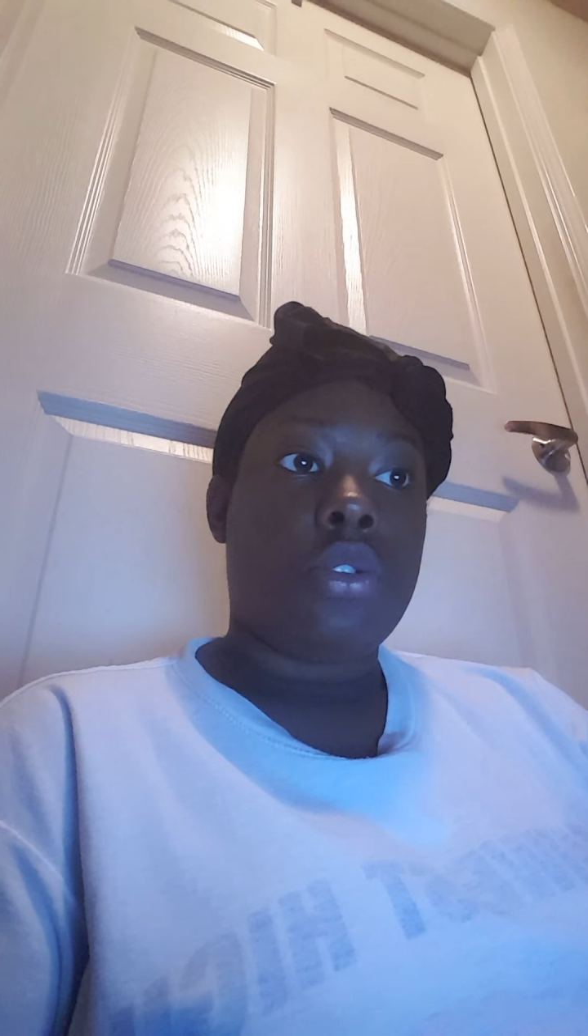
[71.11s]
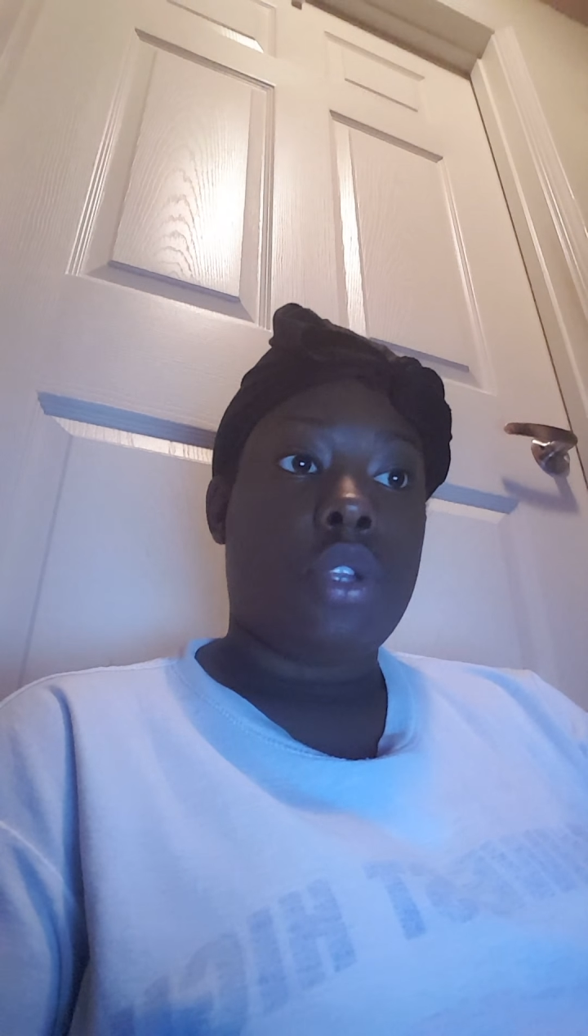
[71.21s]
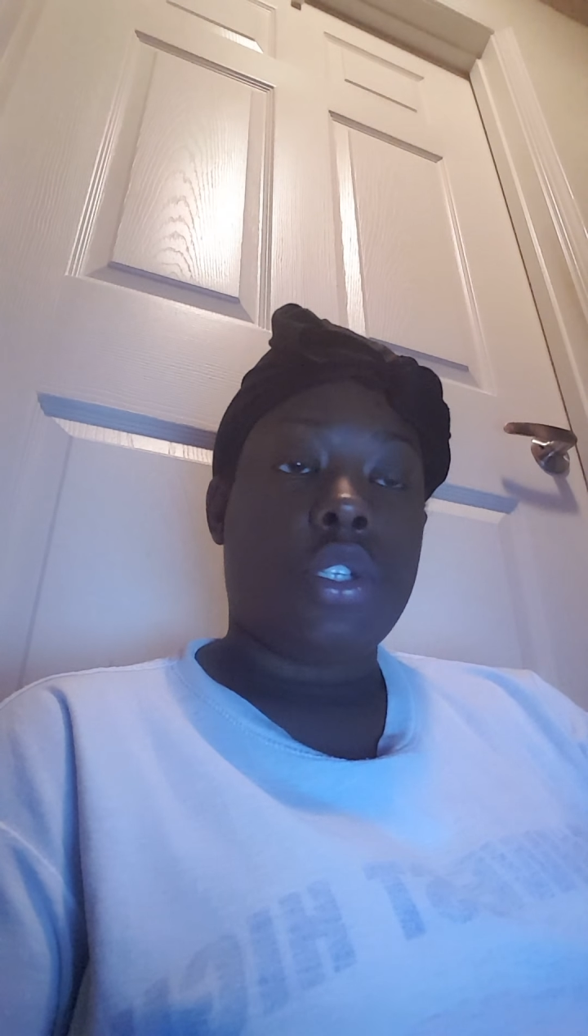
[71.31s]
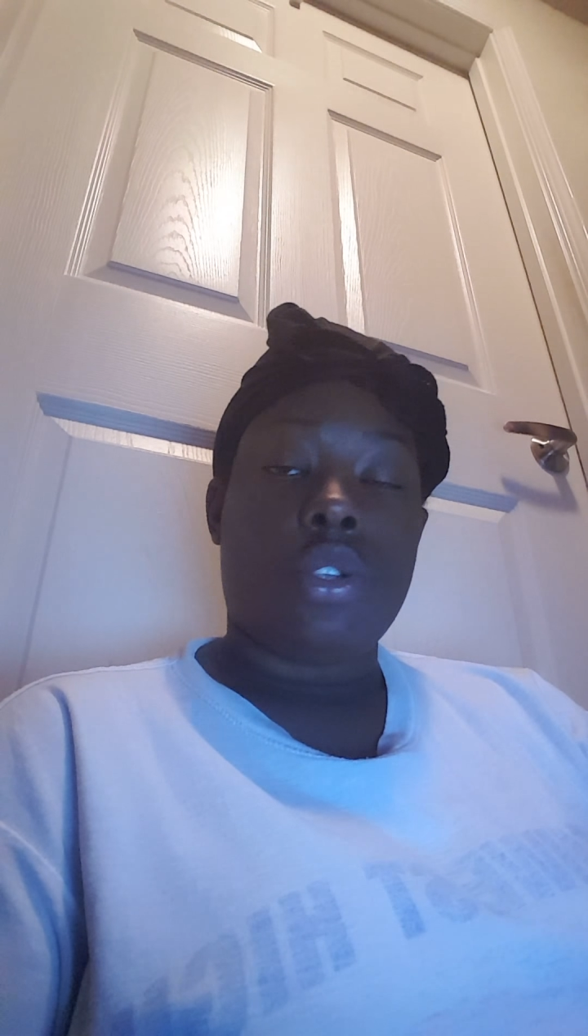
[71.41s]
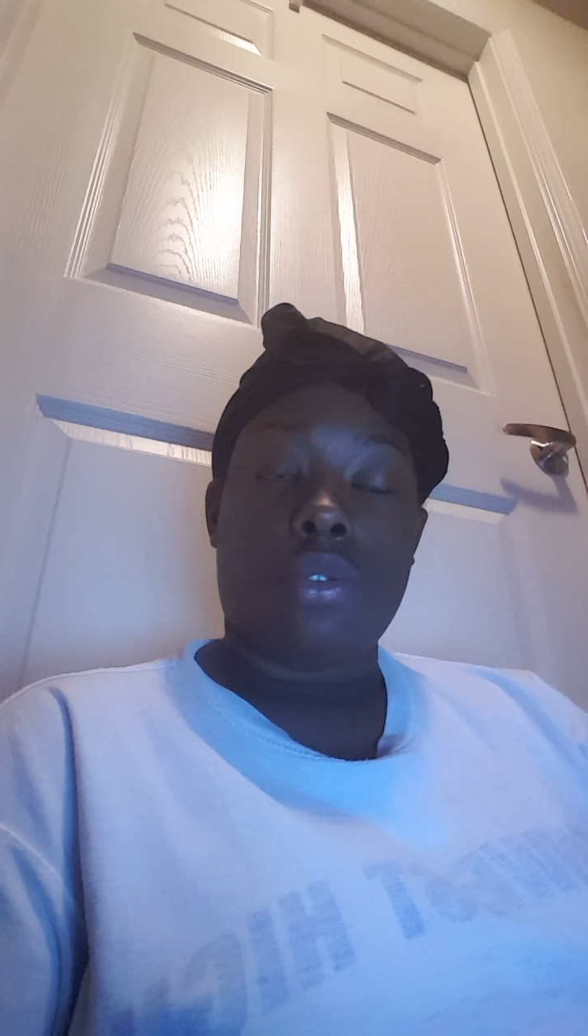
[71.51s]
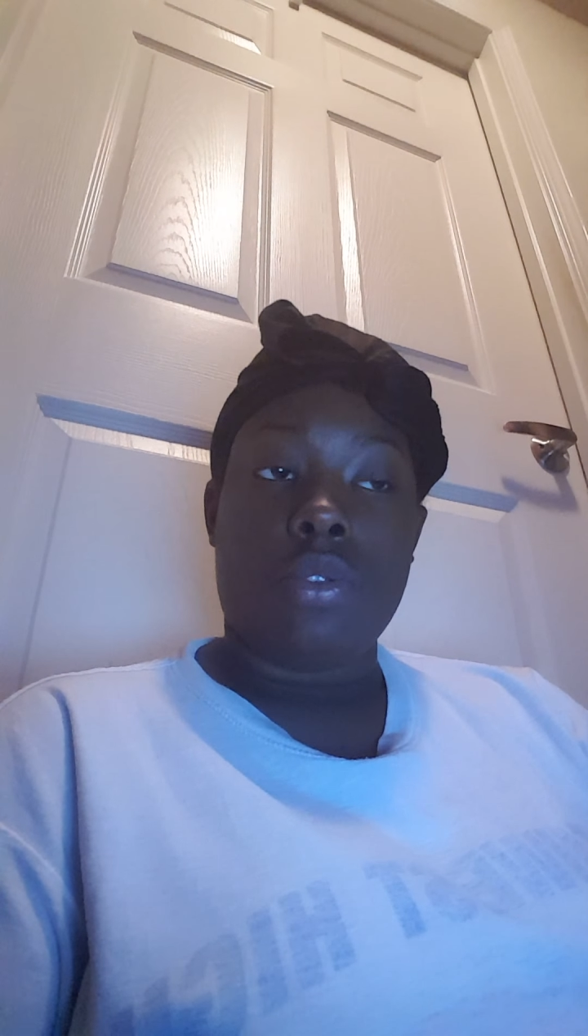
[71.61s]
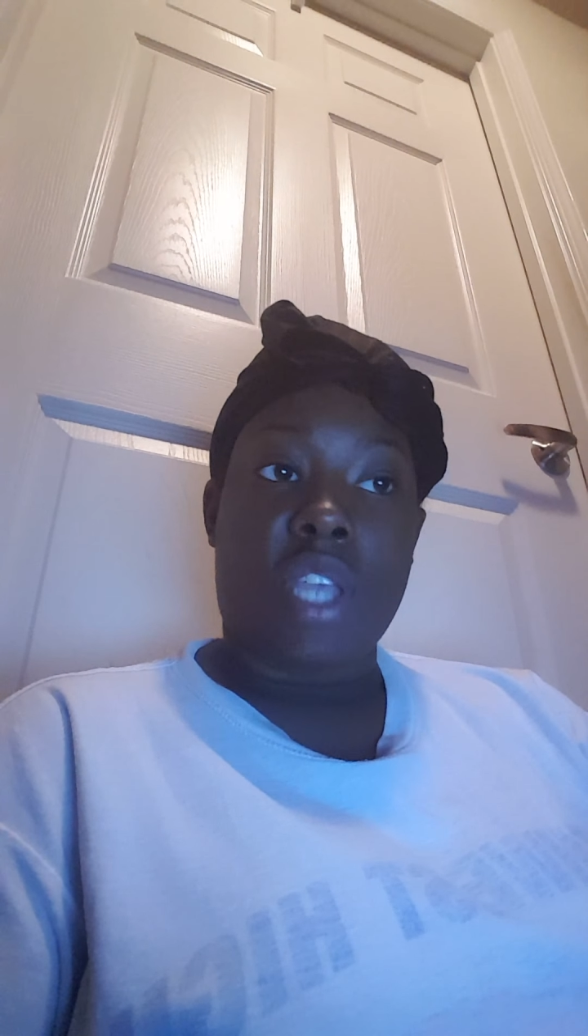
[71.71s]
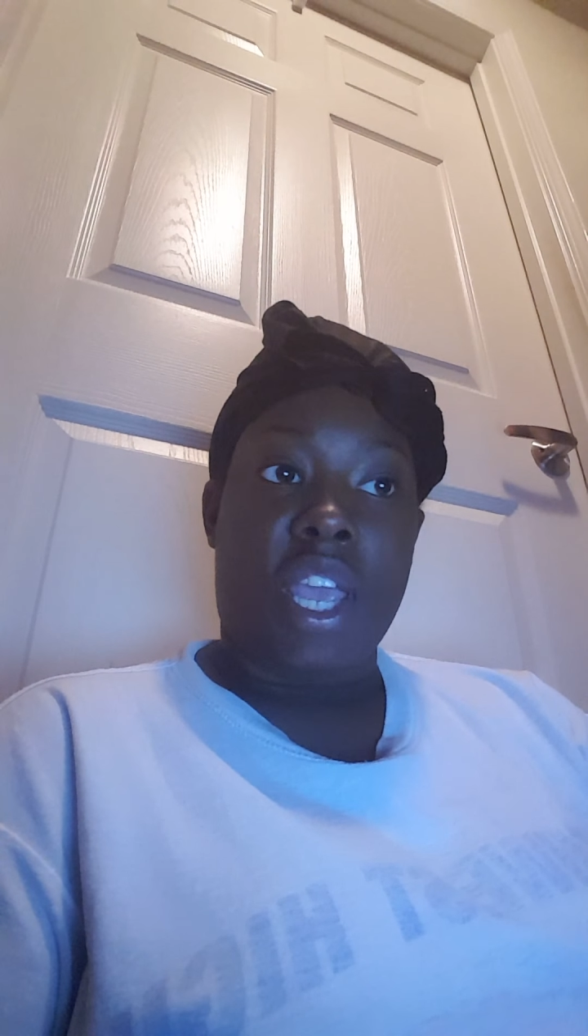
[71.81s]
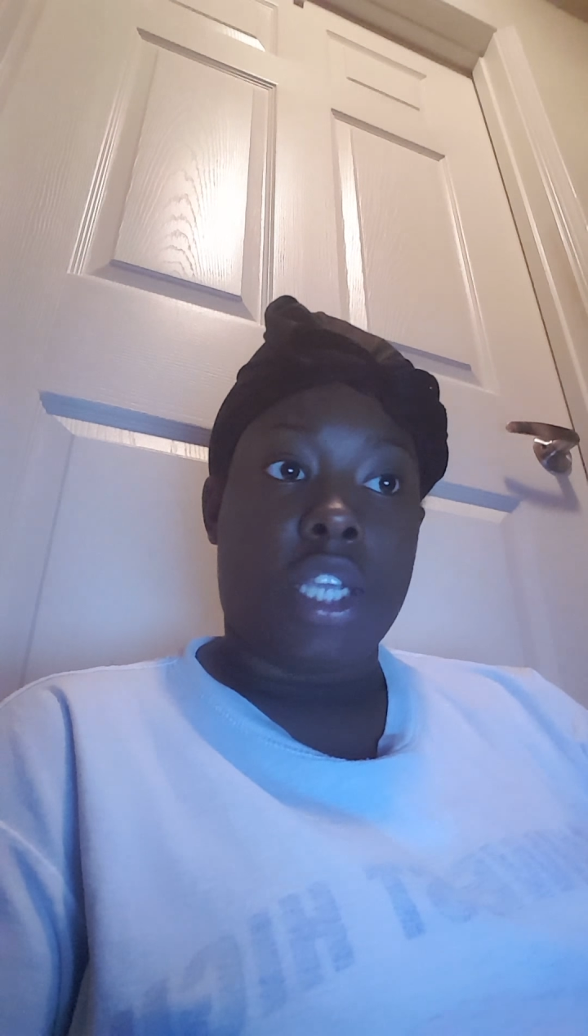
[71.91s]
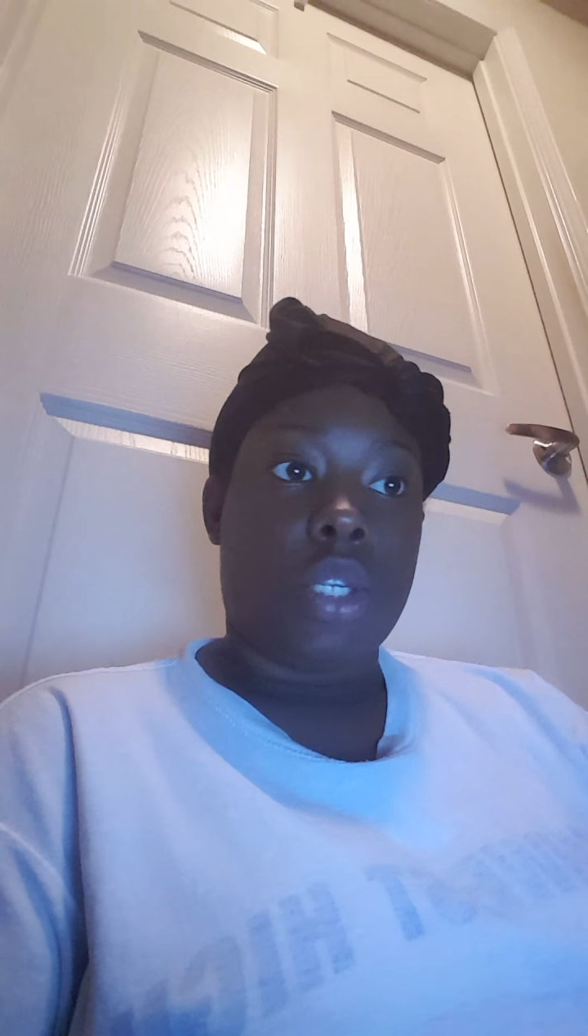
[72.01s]
you need to use
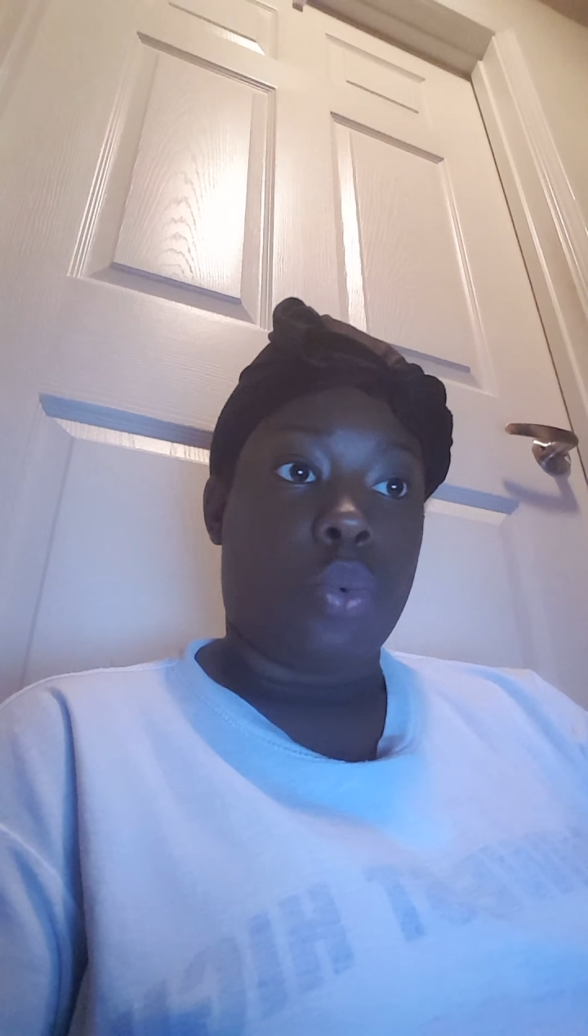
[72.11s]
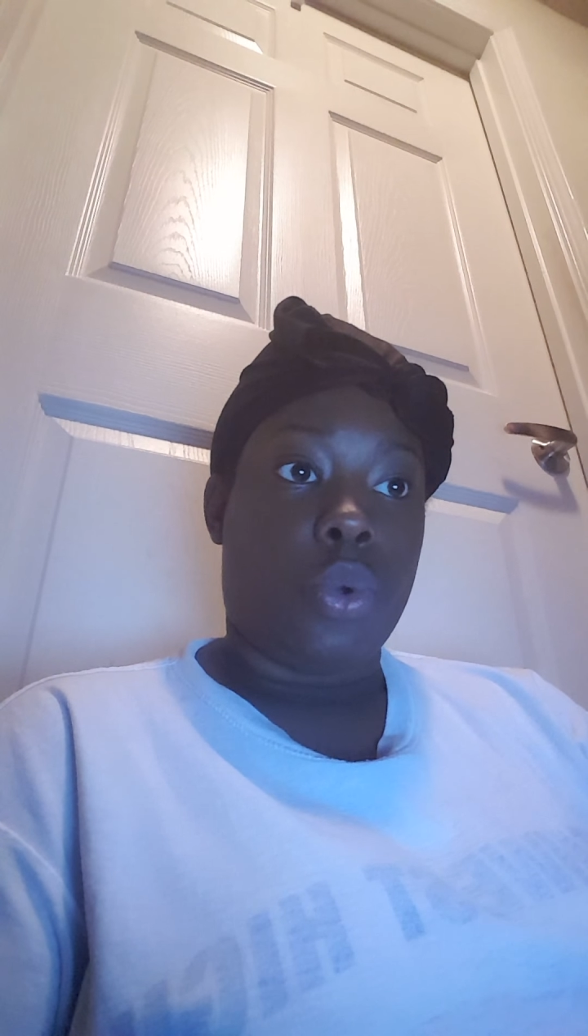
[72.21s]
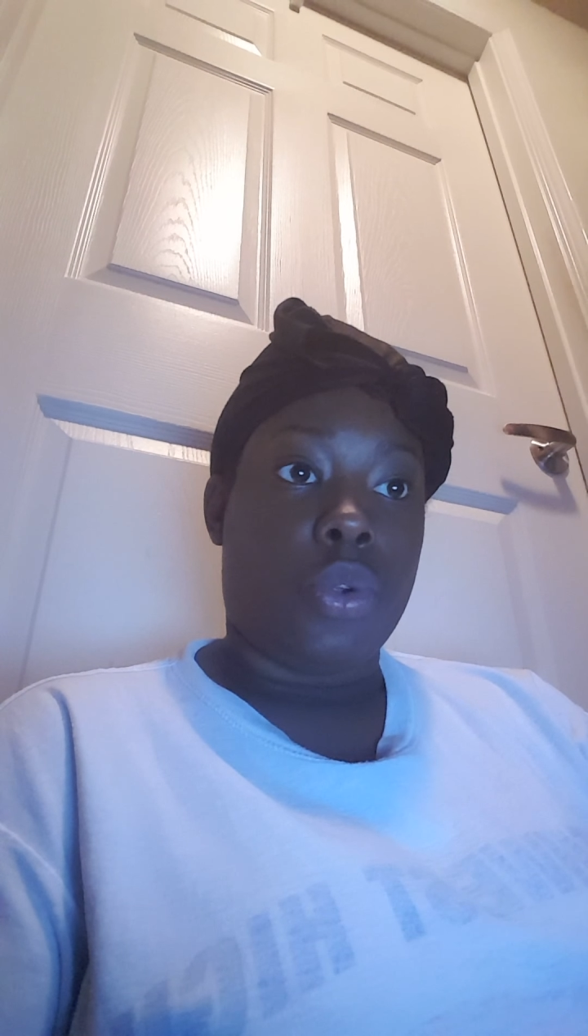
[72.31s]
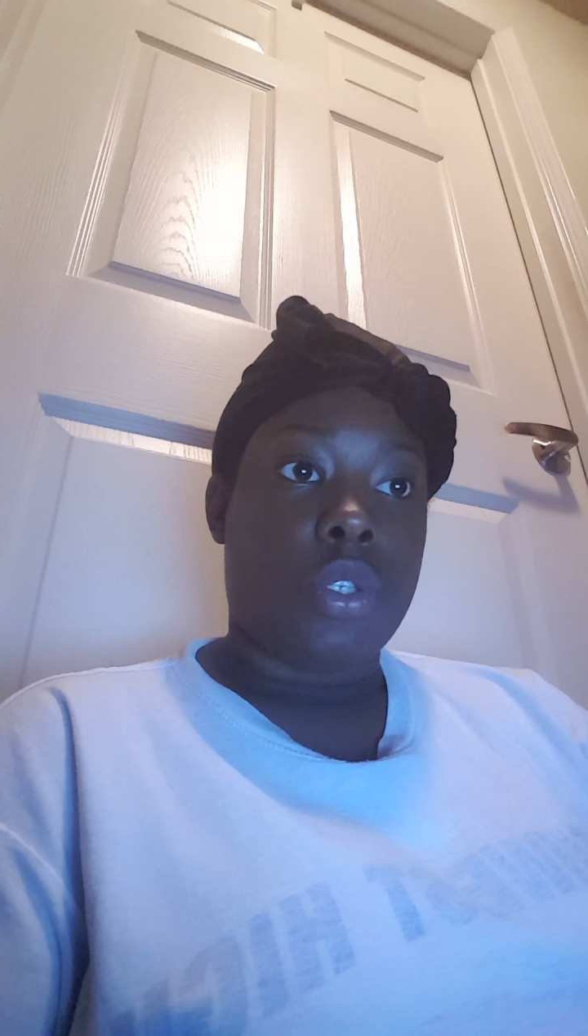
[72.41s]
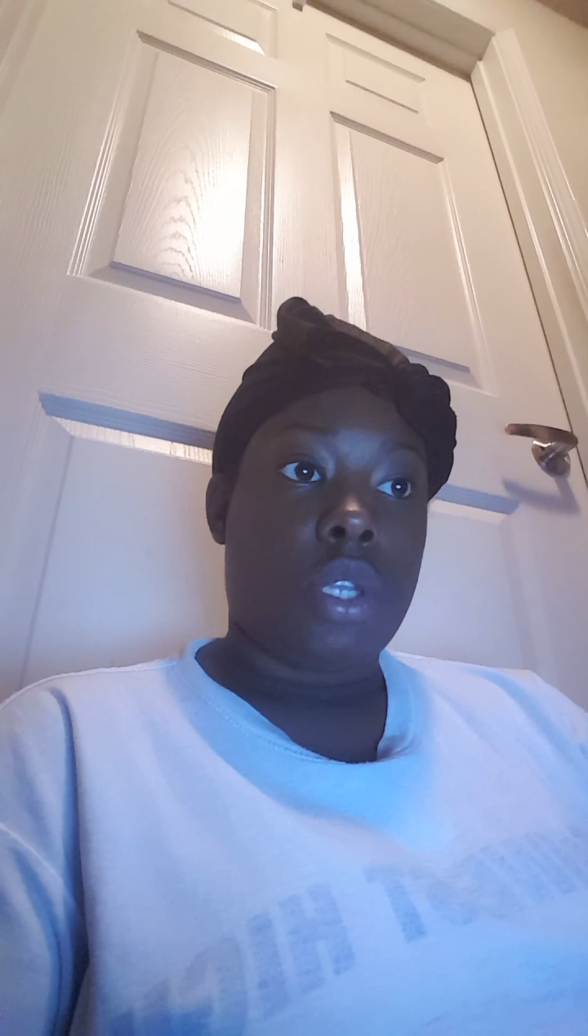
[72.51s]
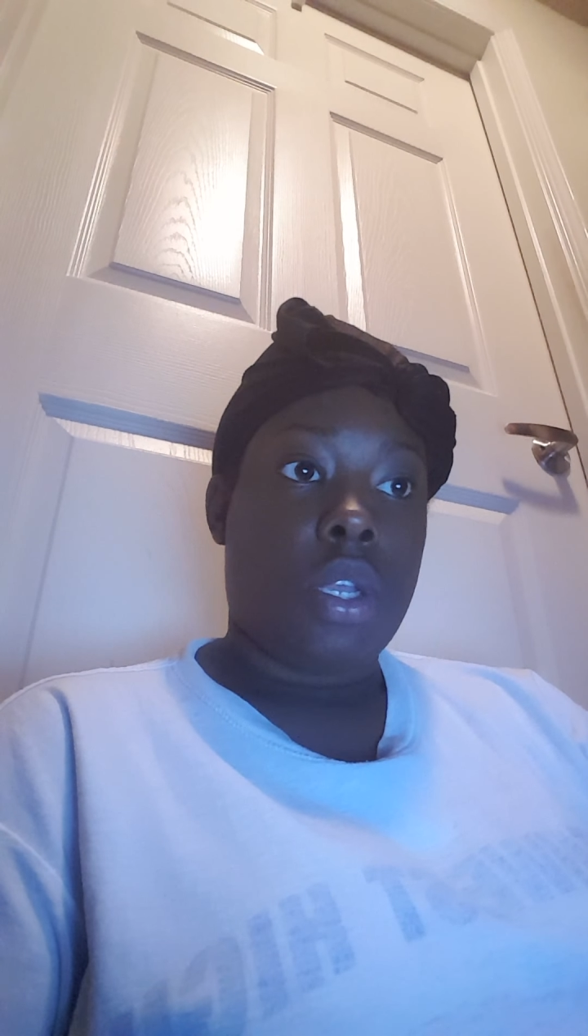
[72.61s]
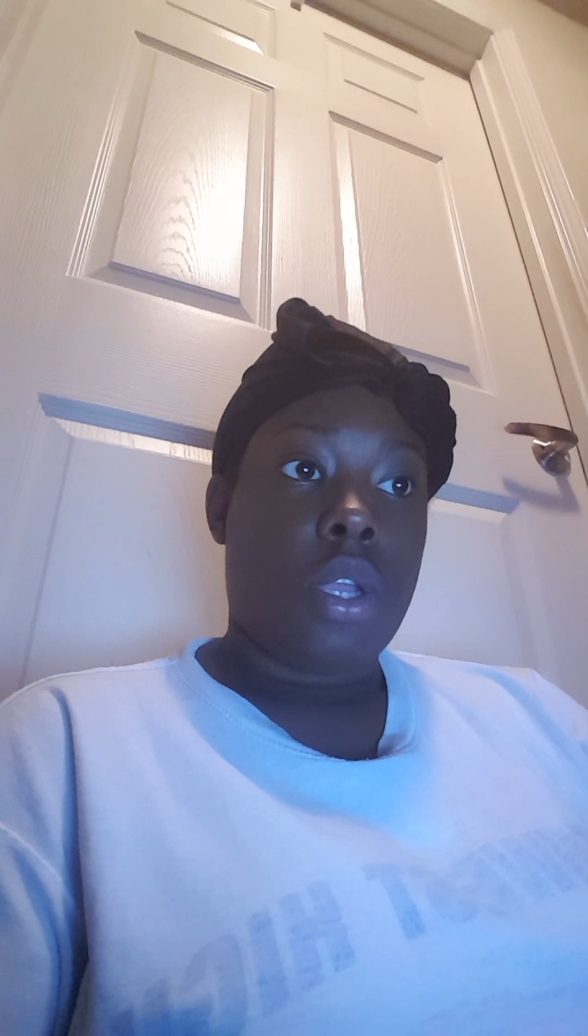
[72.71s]
action words.